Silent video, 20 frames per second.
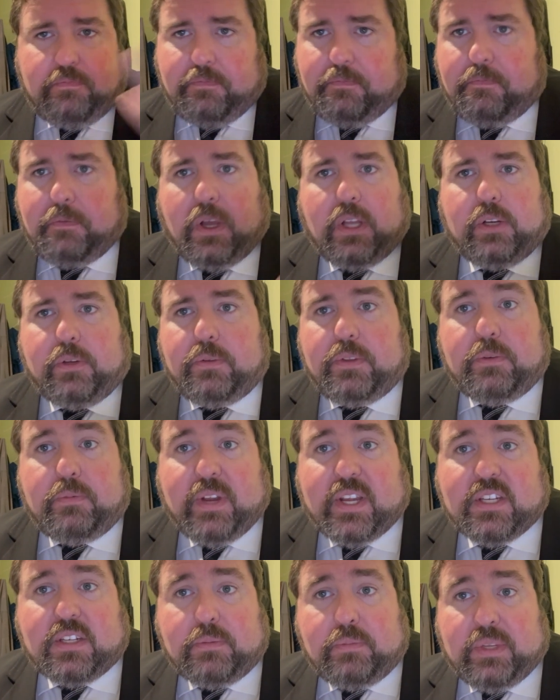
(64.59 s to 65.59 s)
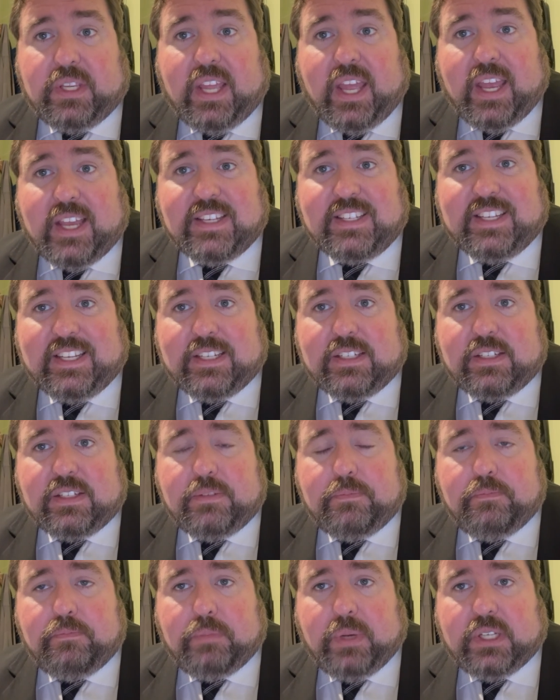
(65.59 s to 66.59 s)
follow the recipe as is.
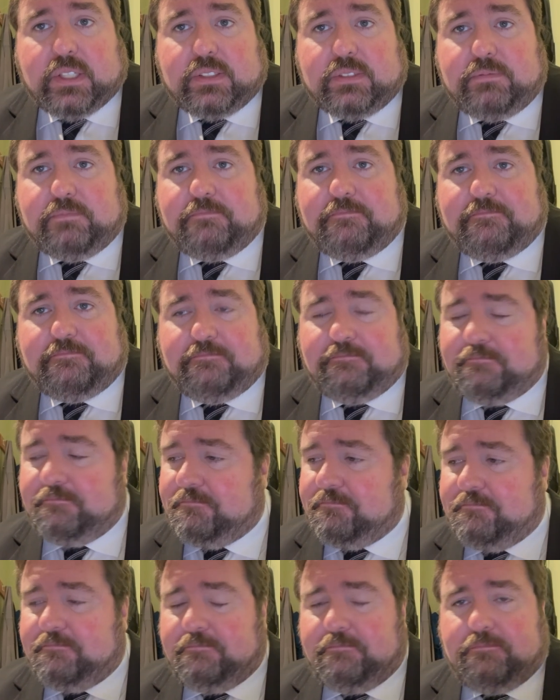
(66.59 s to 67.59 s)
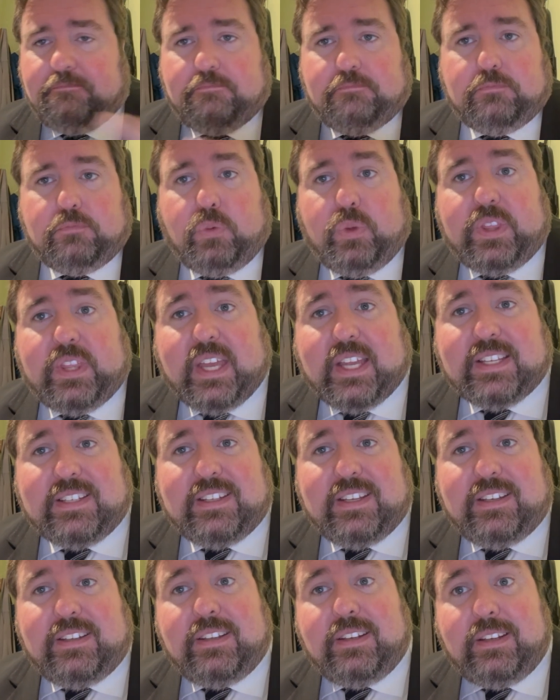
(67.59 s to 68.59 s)
But with that
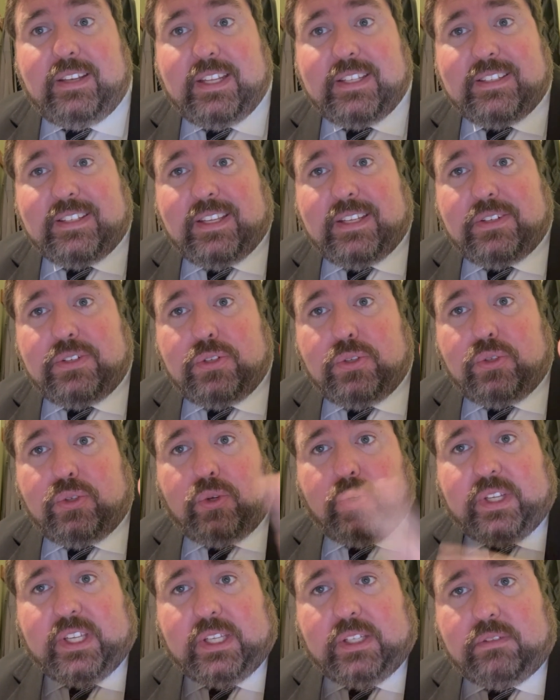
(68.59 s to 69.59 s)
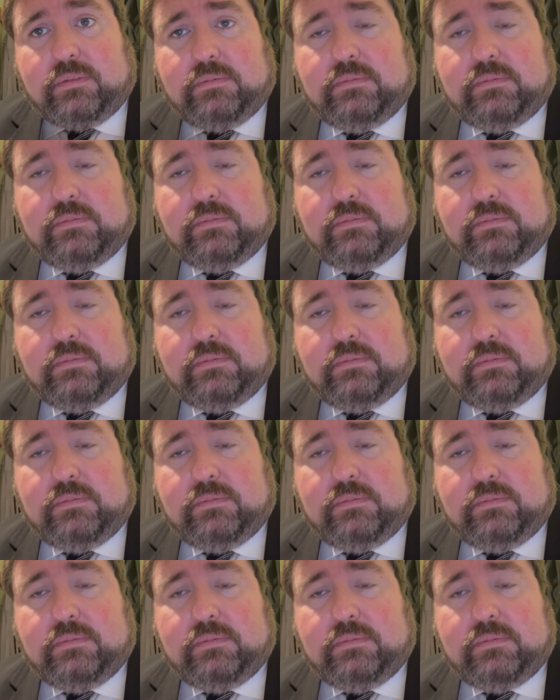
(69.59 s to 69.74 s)
said, let's get to cooking.